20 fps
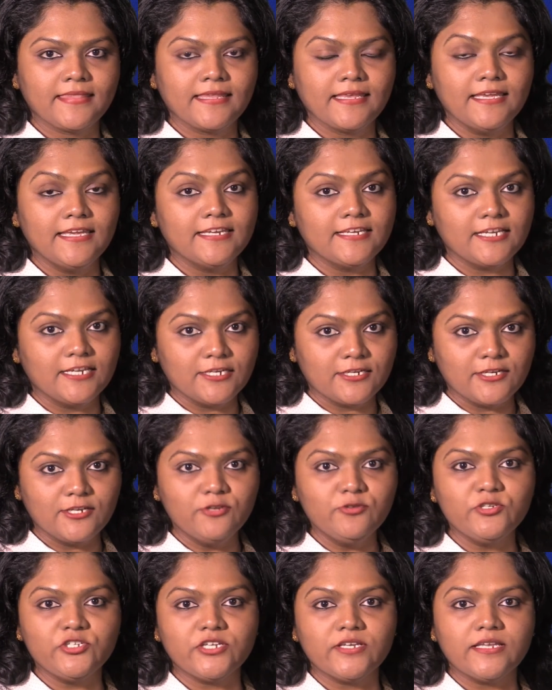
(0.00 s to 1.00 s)
In
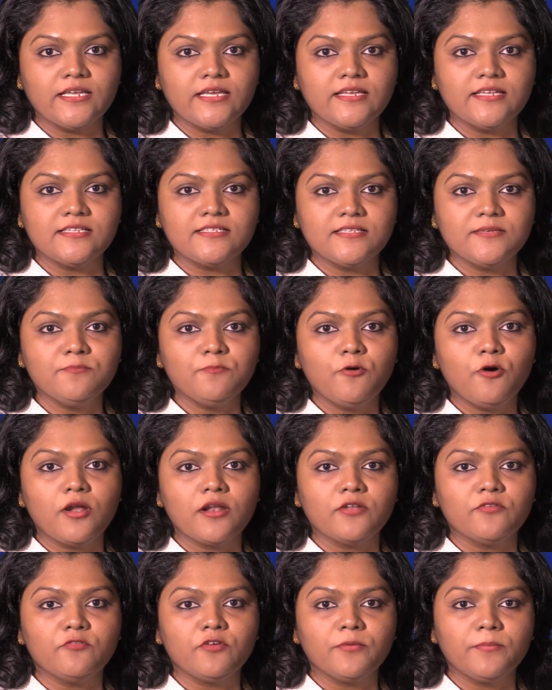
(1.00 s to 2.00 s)
conclusion, it is
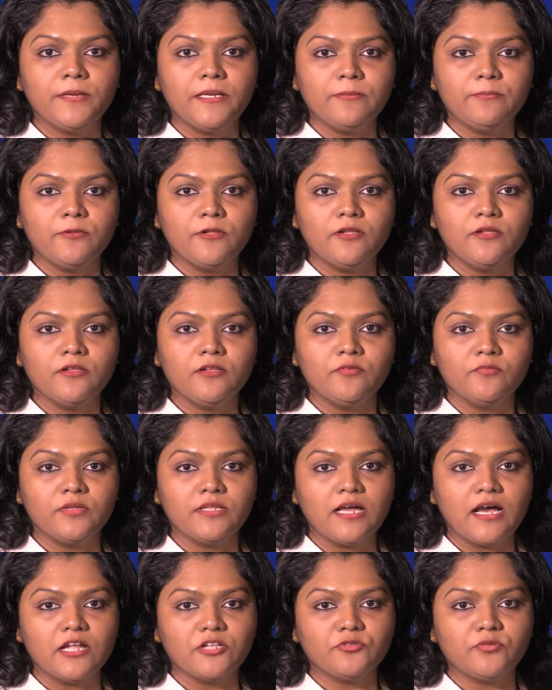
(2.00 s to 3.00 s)
important for people with
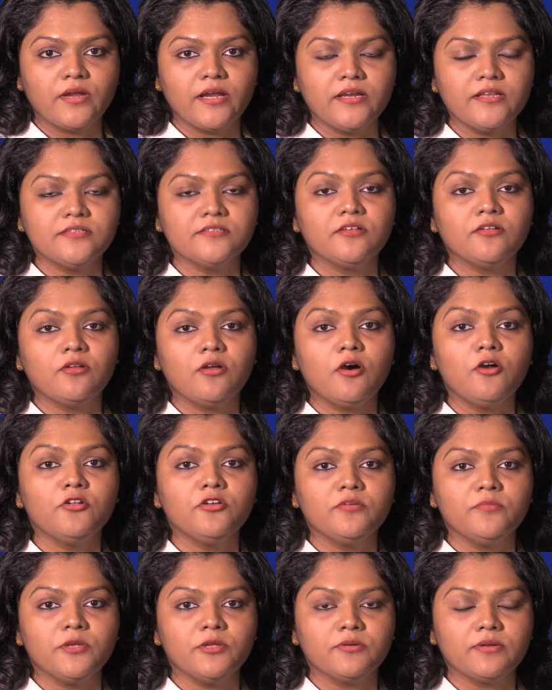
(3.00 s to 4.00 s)
arthritis and
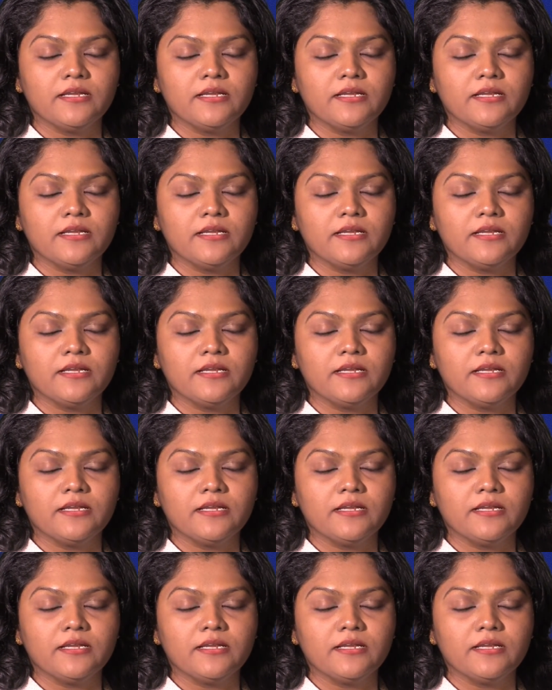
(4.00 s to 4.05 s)
autoimmune